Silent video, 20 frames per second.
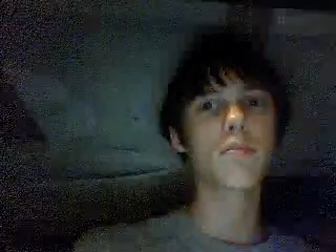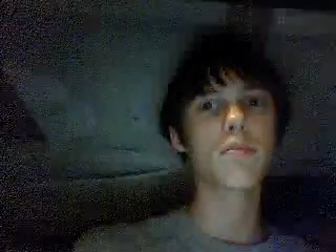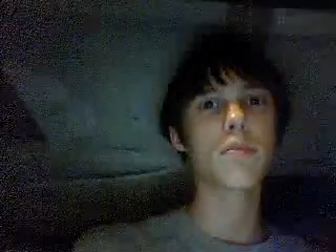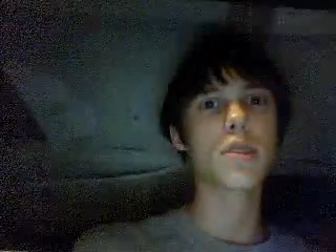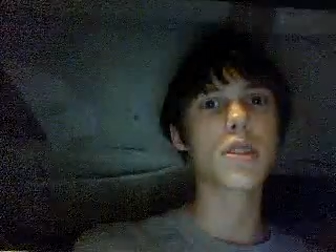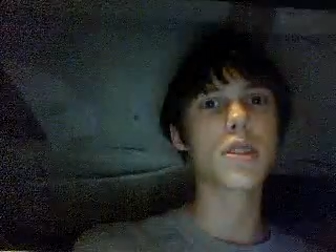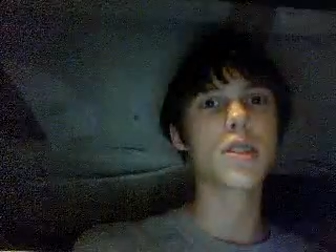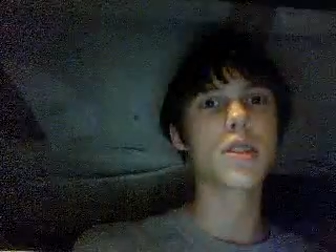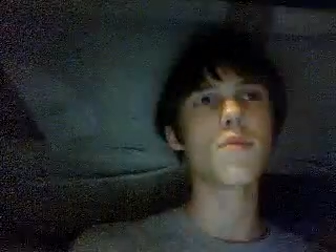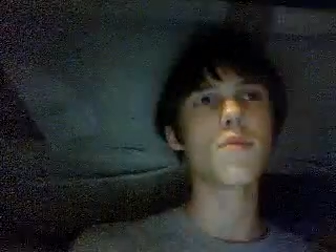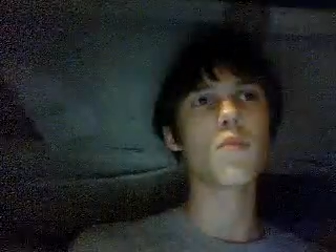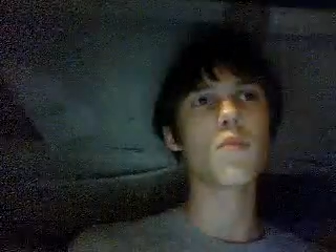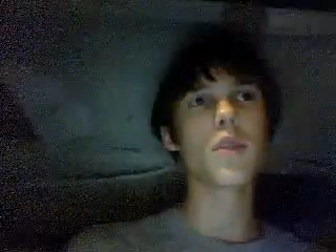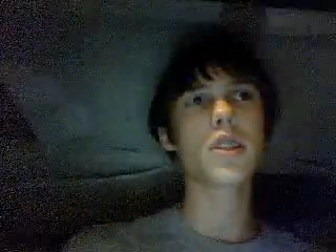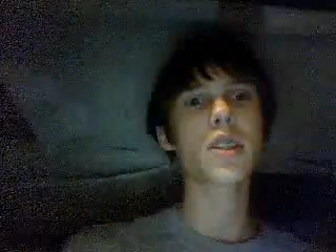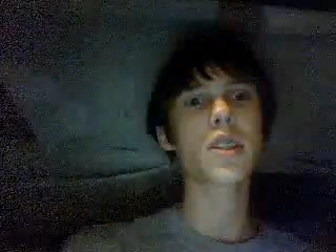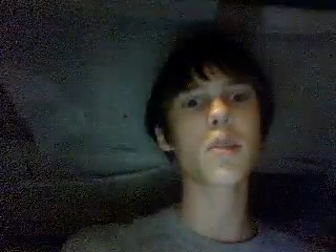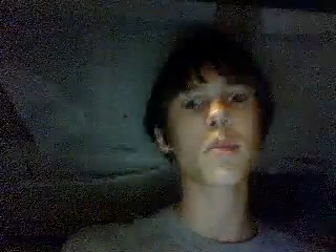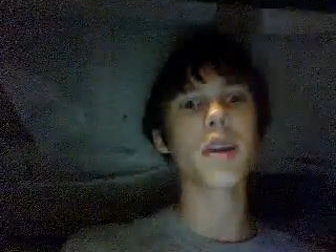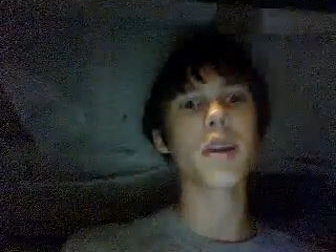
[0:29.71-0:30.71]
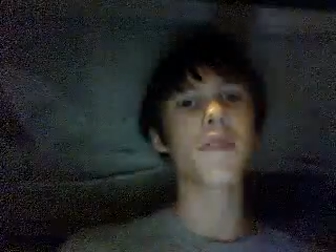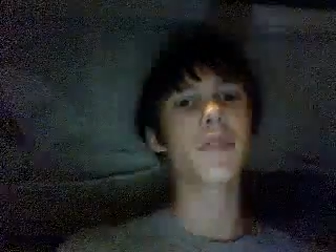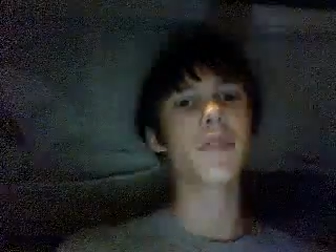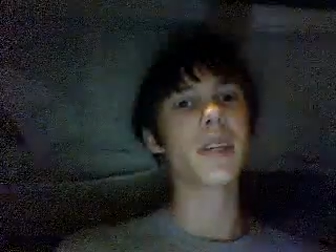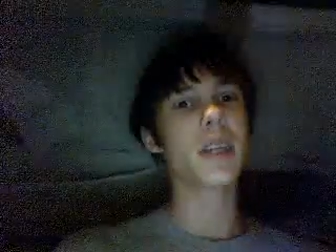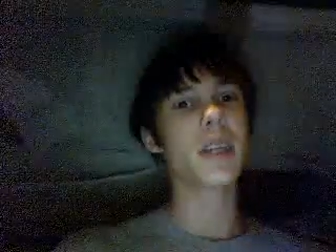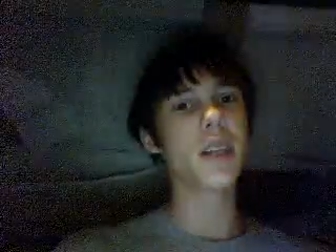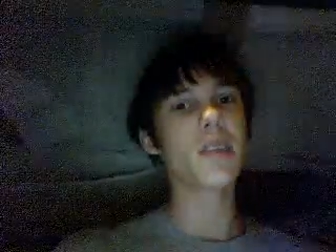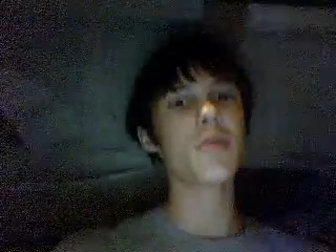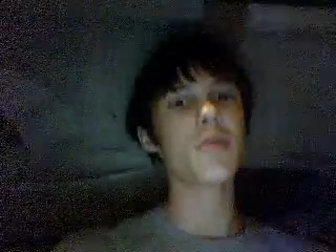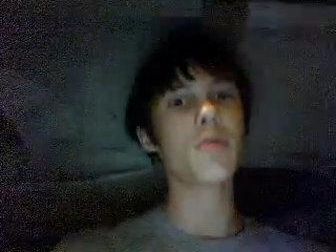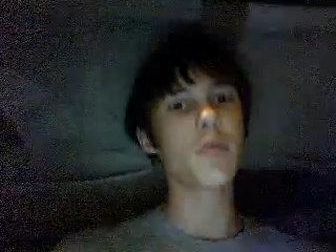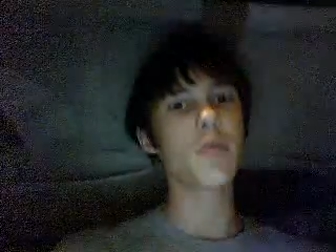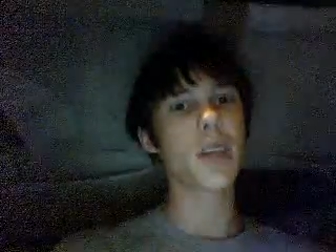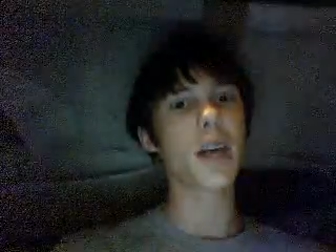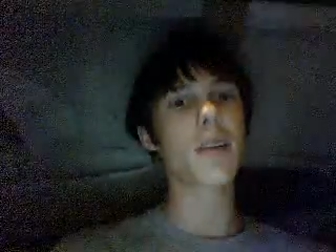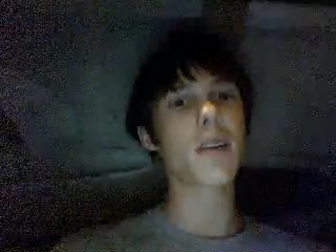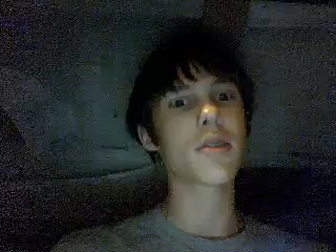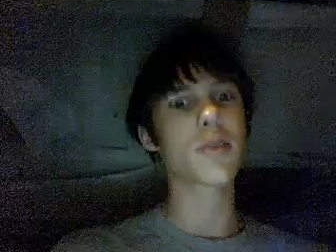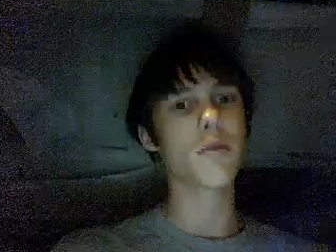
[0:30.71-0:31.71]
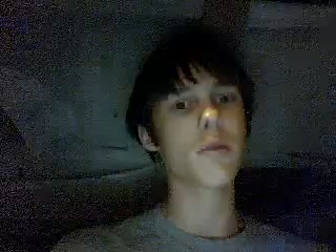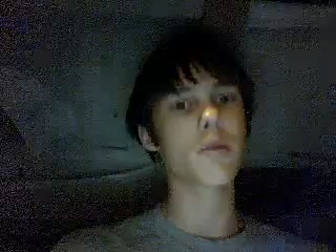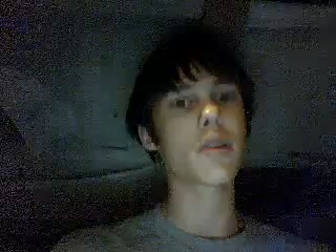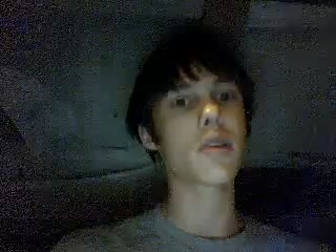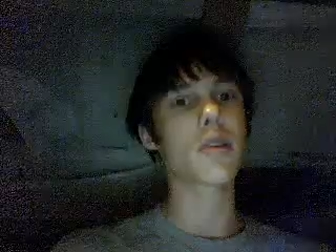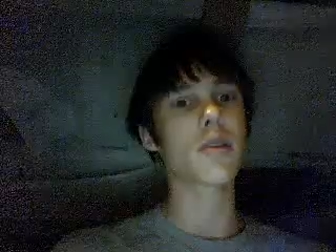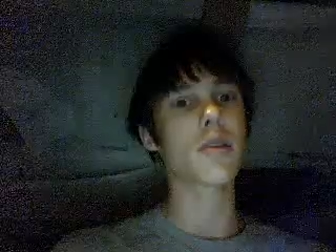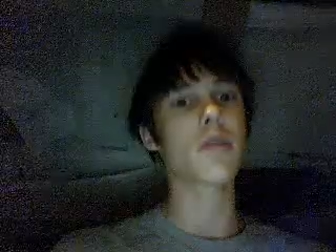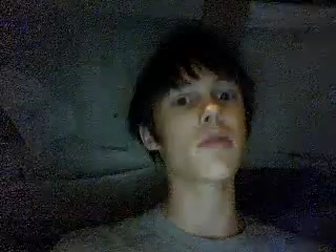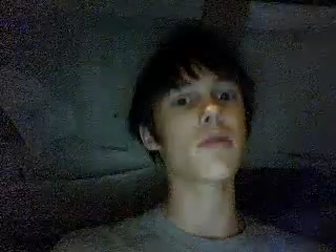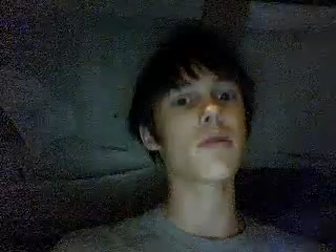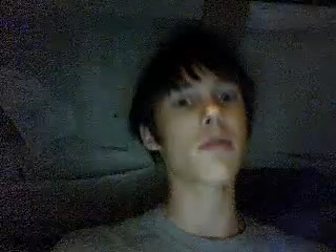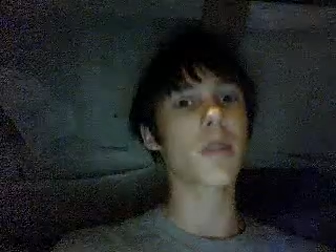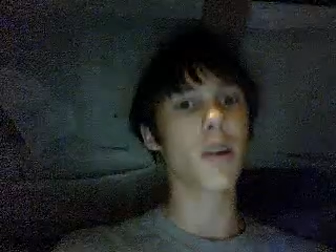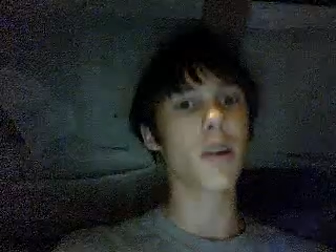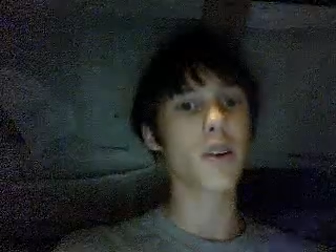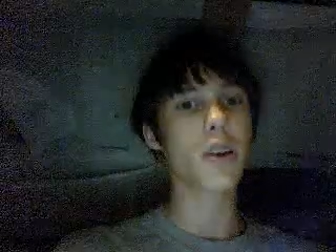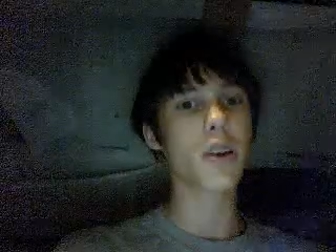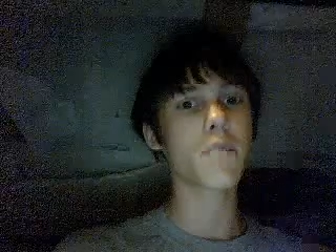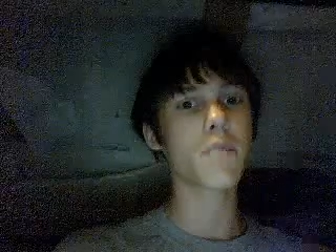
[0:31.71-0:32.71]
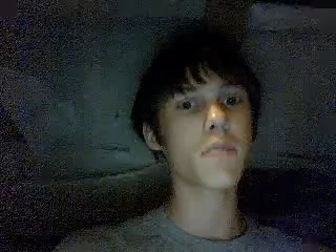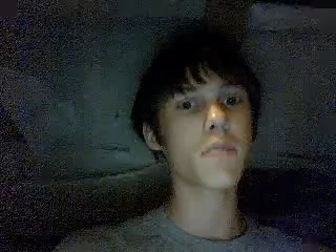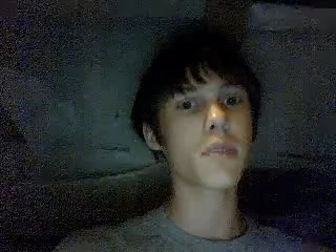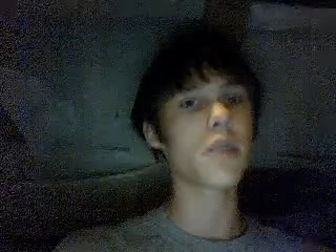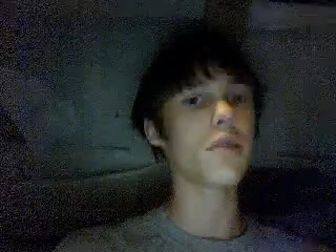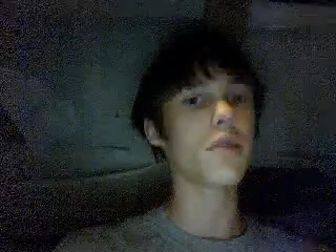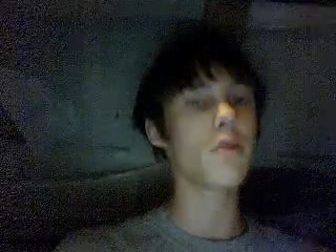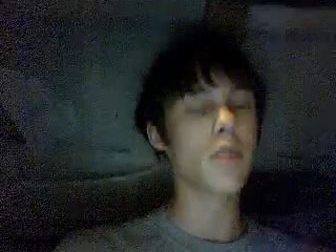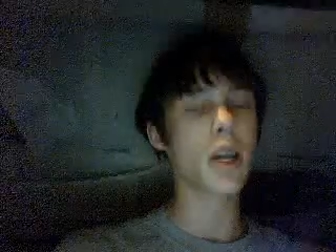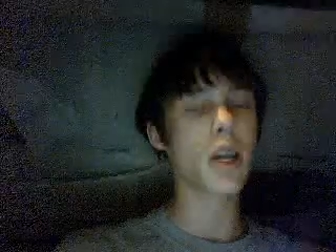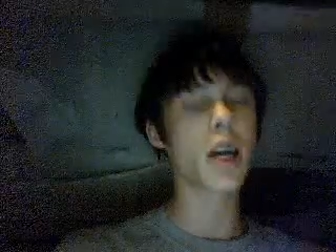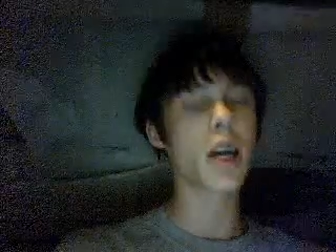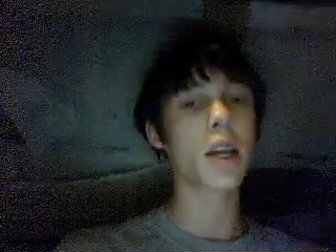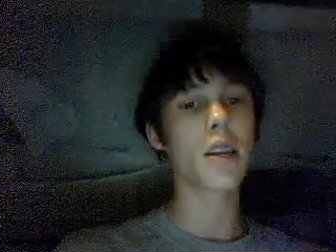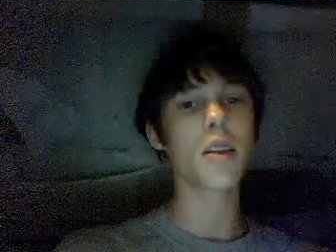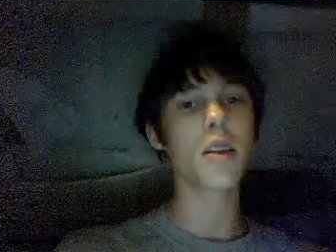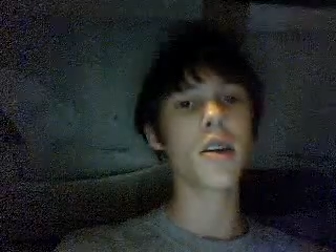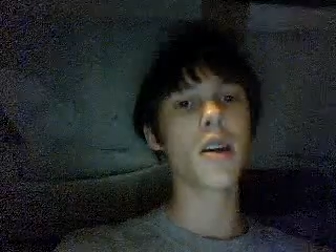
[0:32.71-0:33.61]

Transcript: then wouldn't somebody have to get into the house in order to hurt him to do that?